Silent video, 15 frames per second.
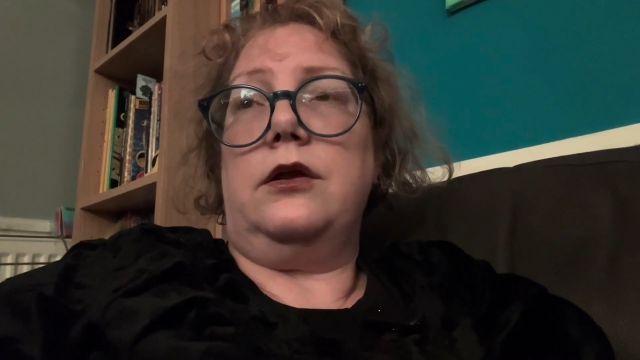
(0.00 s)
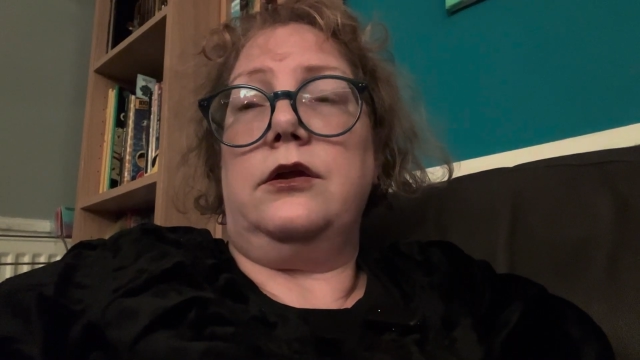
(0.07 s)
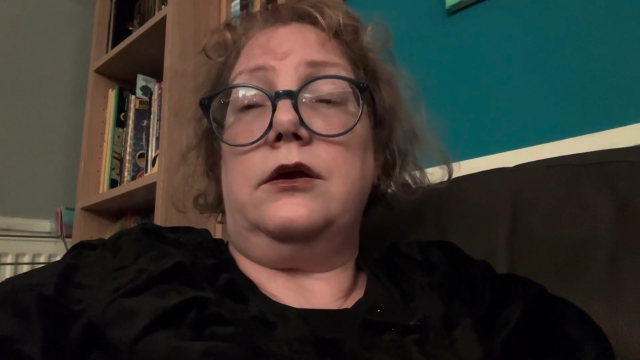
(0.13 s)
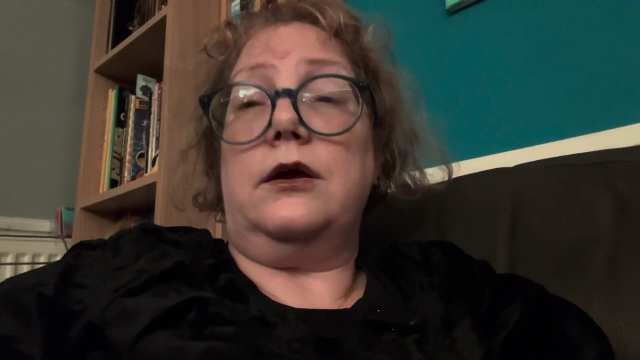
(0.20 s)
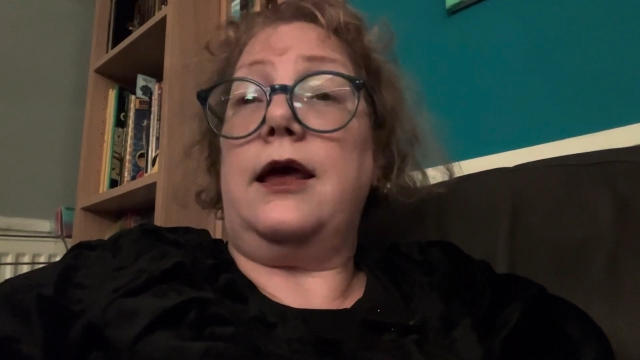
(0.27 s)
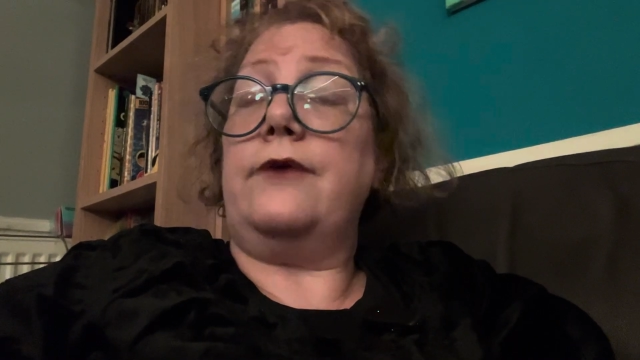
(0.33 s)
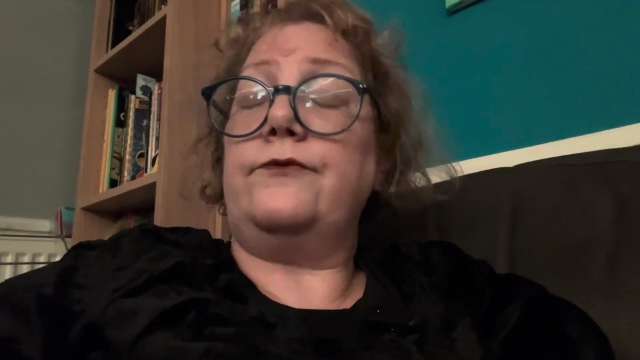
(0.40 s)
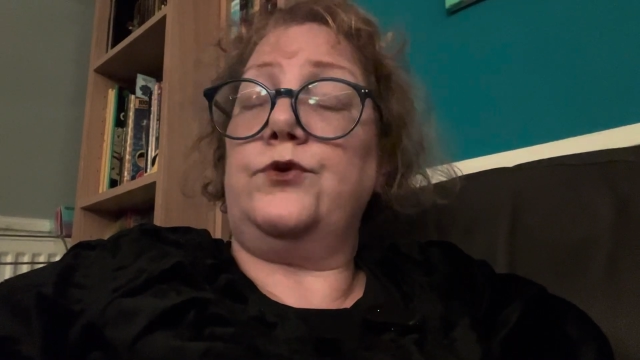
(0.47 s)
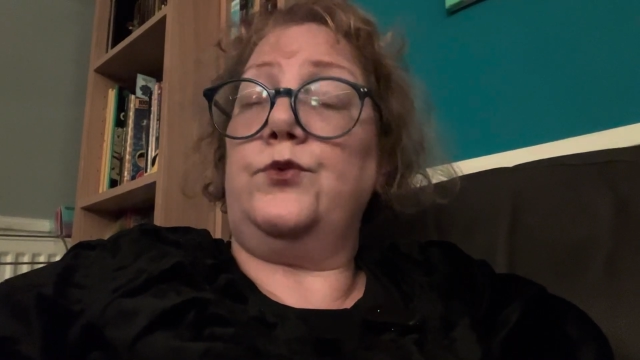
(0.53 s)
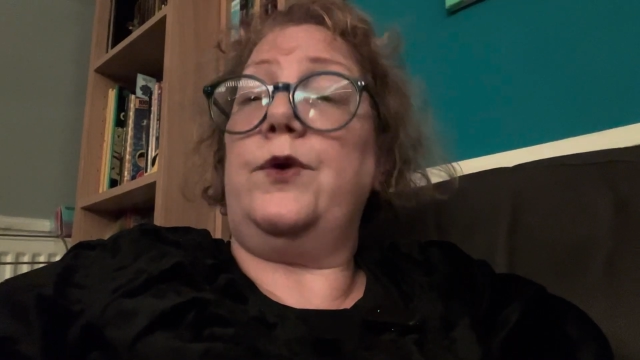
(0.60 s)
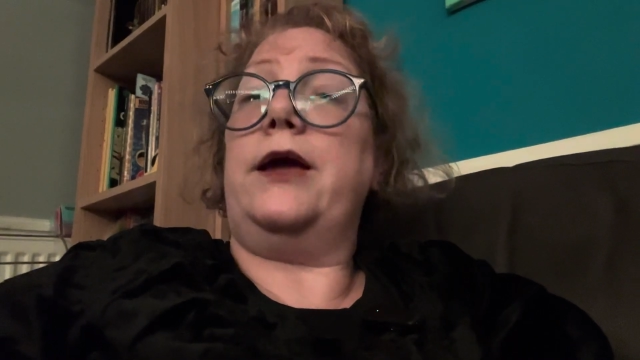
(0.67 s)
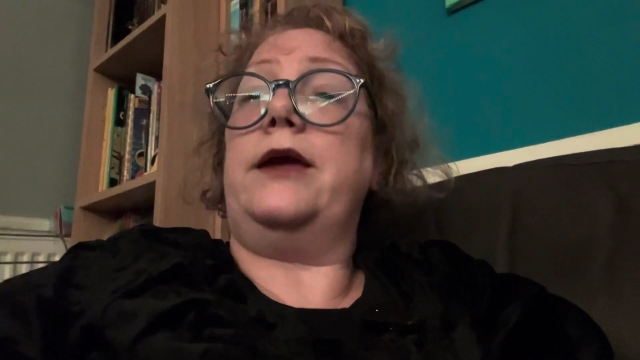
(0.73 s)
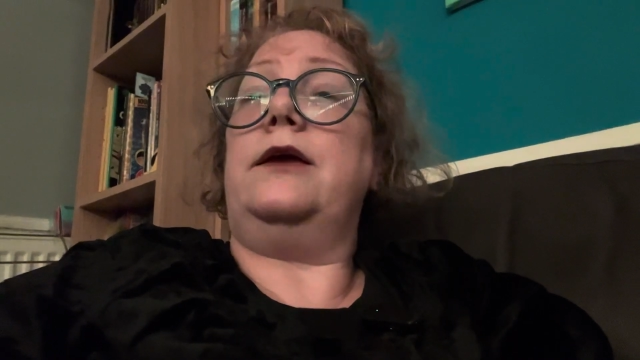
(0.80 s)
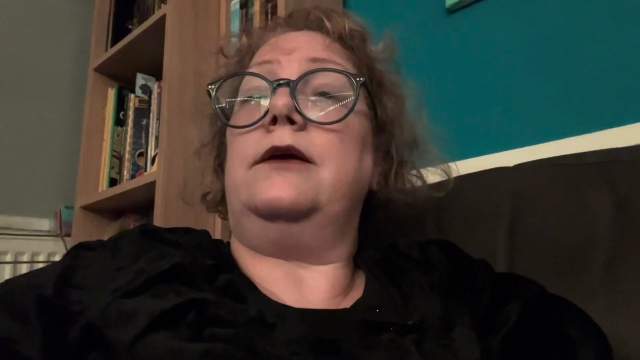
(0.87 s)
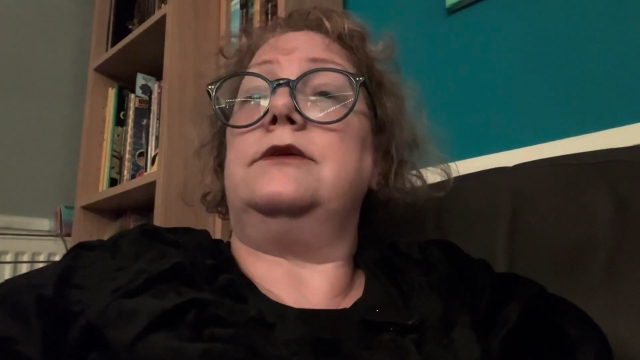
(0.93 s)
you'll have to
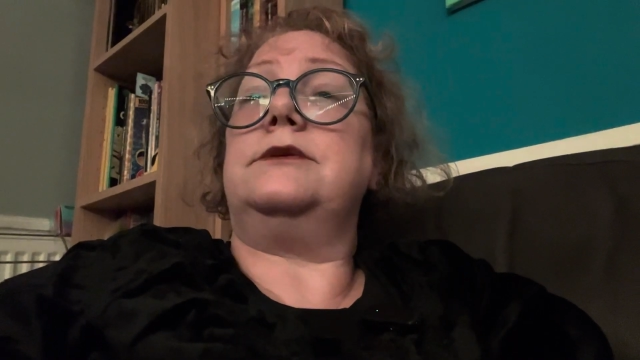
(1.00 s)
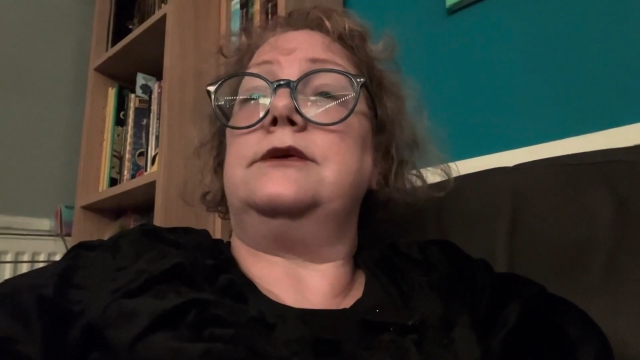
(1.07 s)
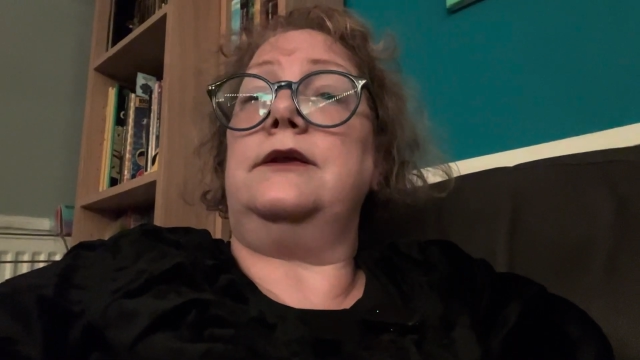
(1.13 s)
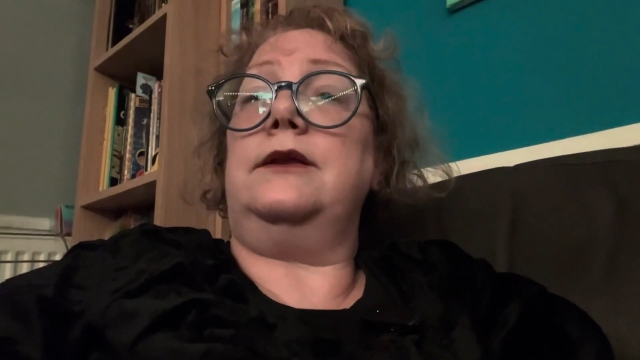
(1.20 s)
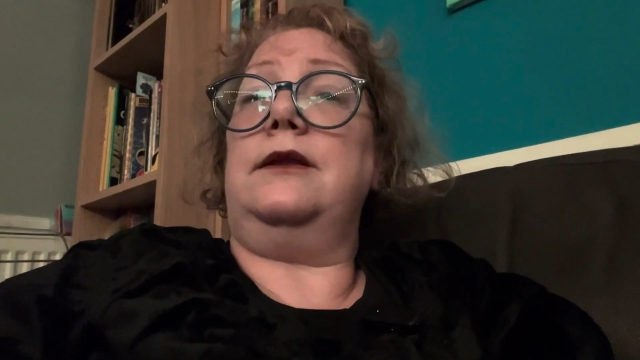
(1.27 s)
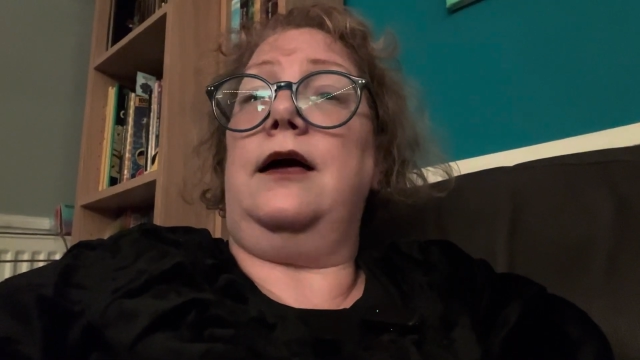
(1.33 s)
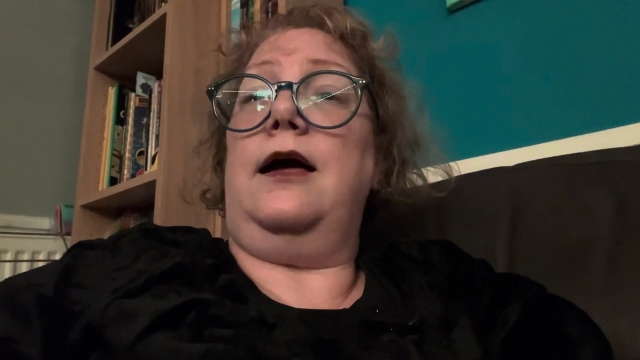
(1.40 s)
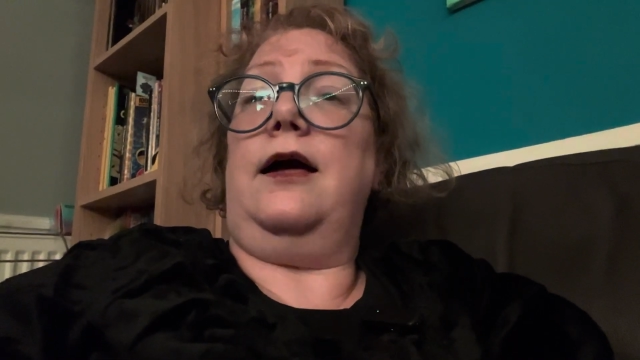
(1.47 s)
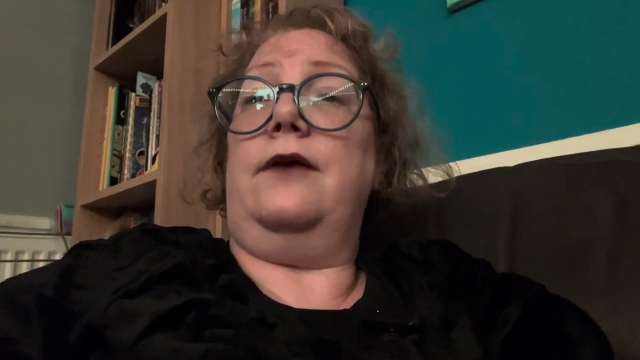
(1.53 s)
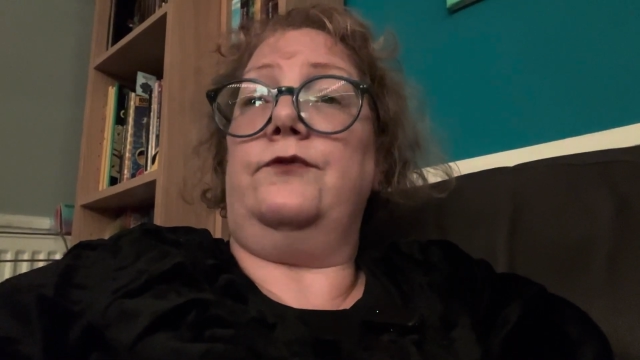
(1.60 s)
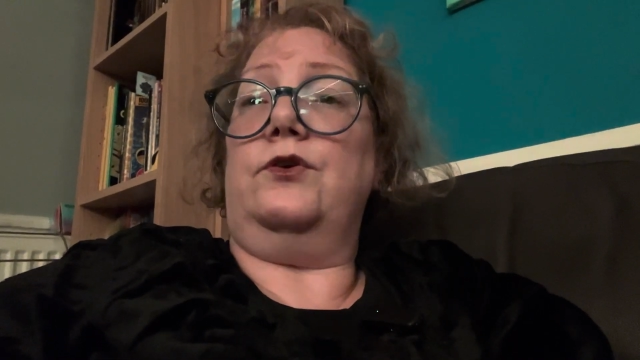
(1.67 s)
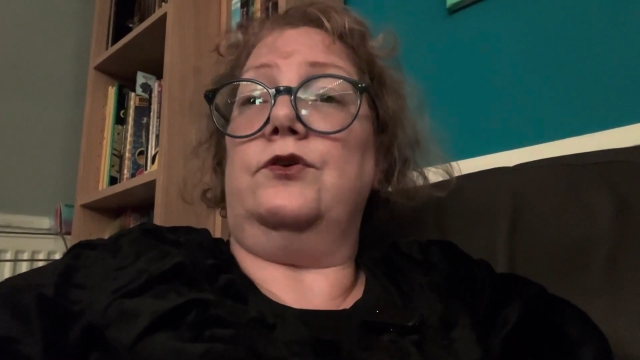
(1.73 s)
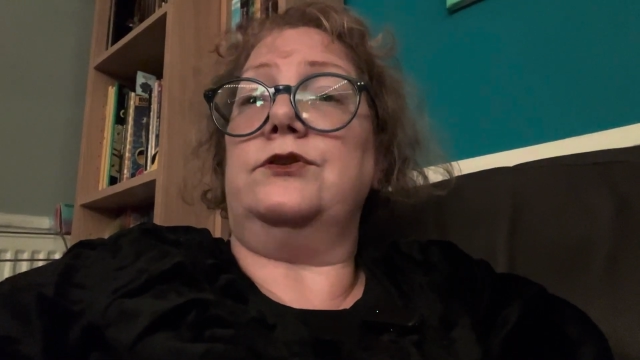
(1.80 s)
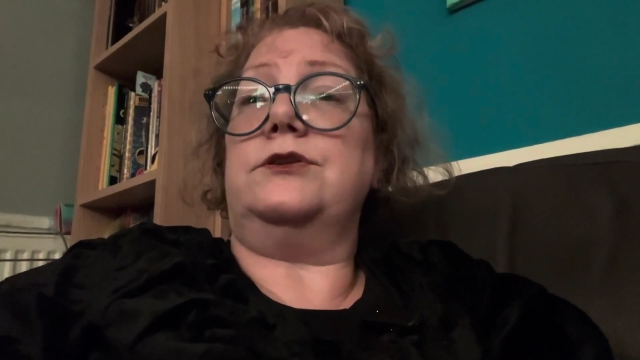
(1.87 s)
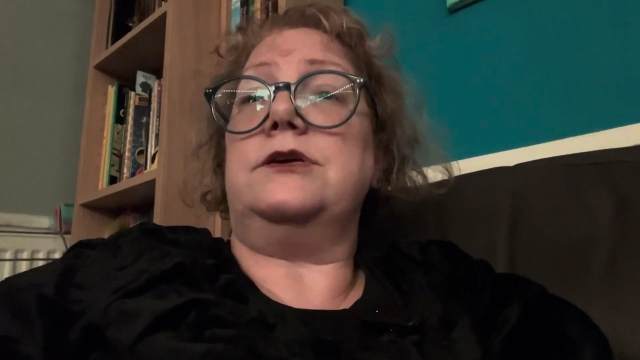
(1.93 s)
wait until I've got